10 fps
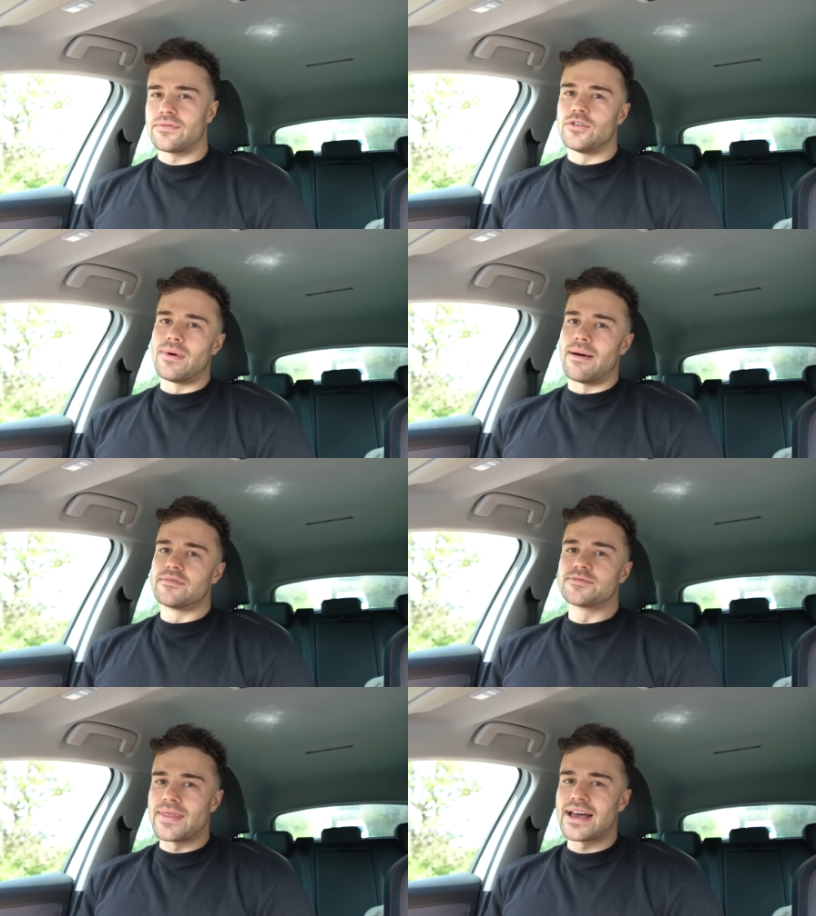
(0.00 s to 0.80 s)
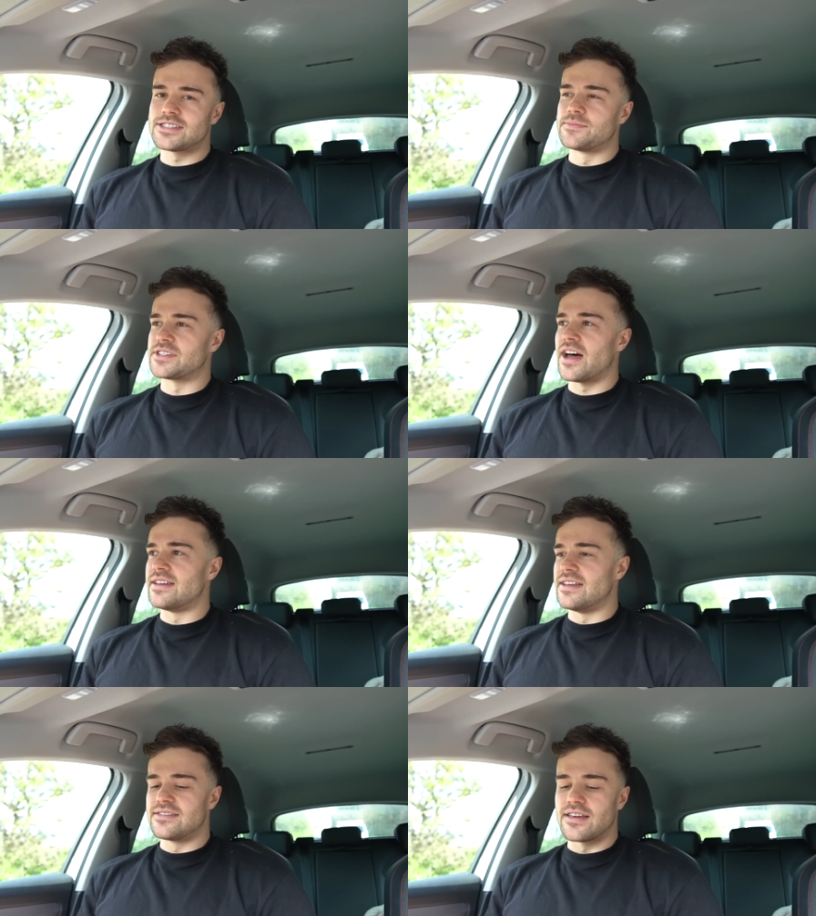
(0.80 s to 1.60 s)
a few months, but that
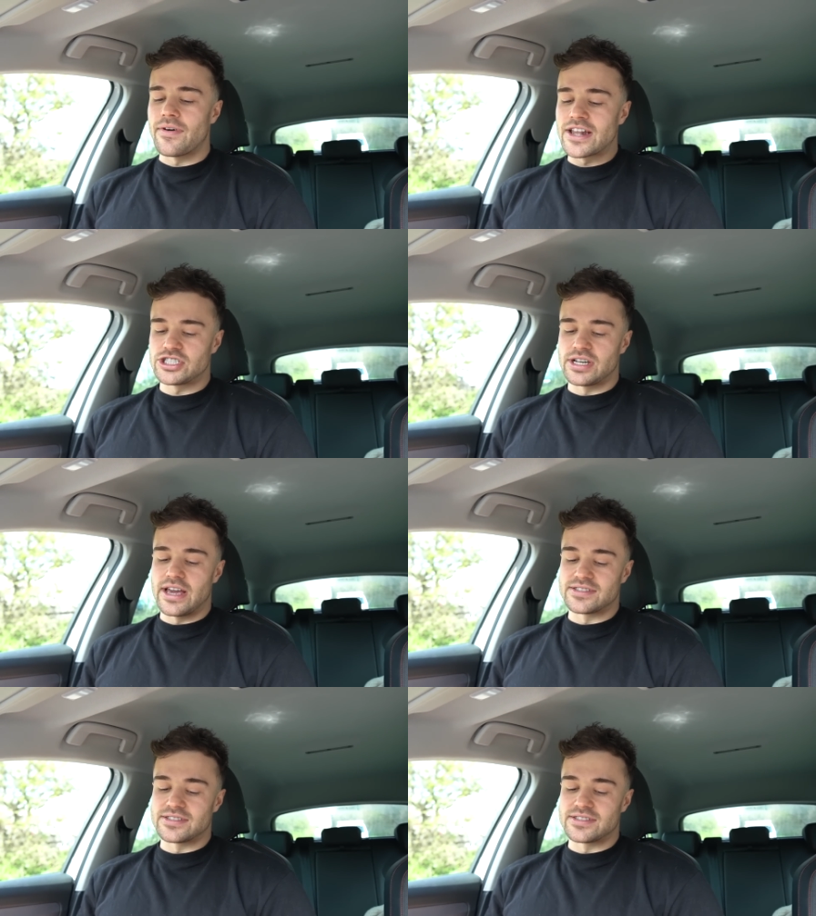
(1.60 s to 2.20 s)
subsided eventually.